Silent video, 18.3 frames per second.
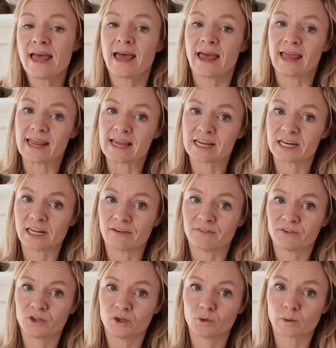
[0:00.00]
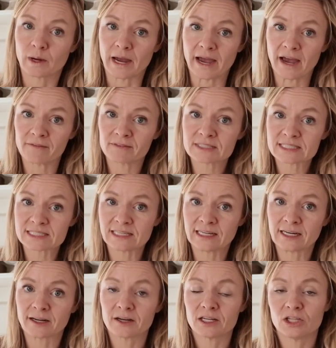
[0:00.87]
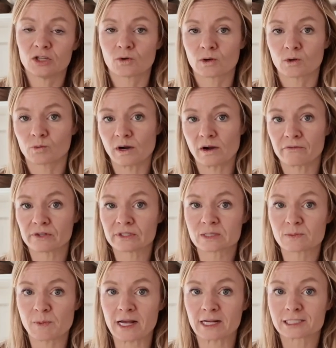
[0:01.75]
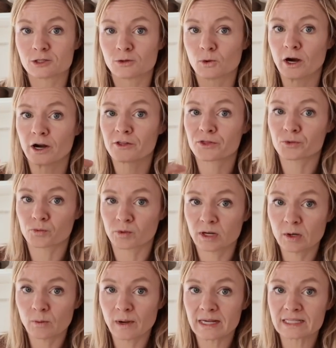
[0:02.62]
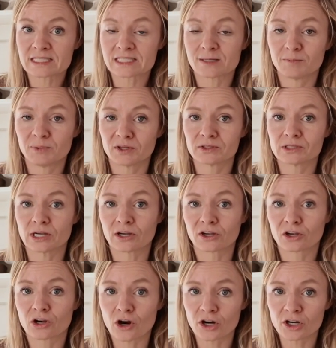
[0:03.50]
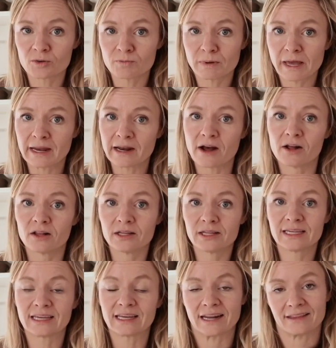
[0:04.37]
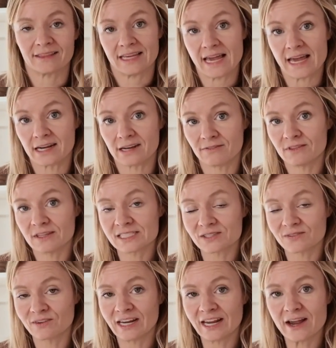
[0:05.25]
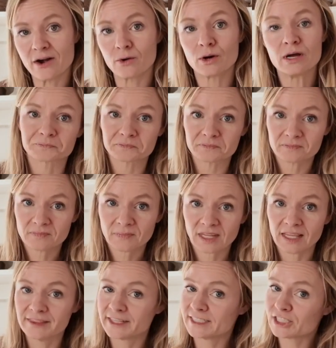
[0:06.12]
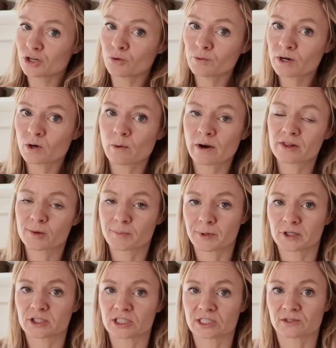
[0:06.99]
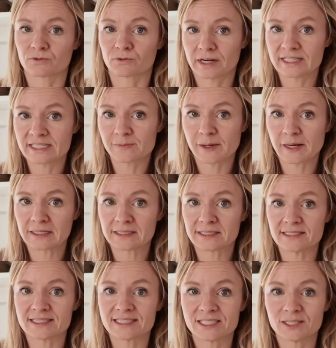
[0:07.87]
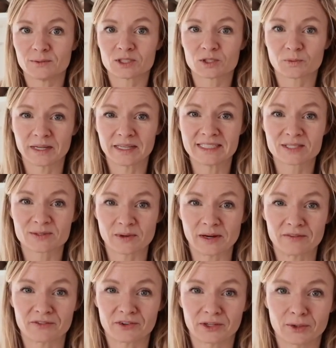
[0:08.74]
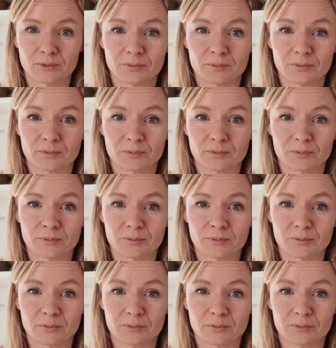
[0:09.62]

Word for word: And if you haven't seen it, you can reference back to our 3 ways to build a garden bed. I'll link it at the end of this video. They don't require the purchase of raised beds, and see which way is right for you.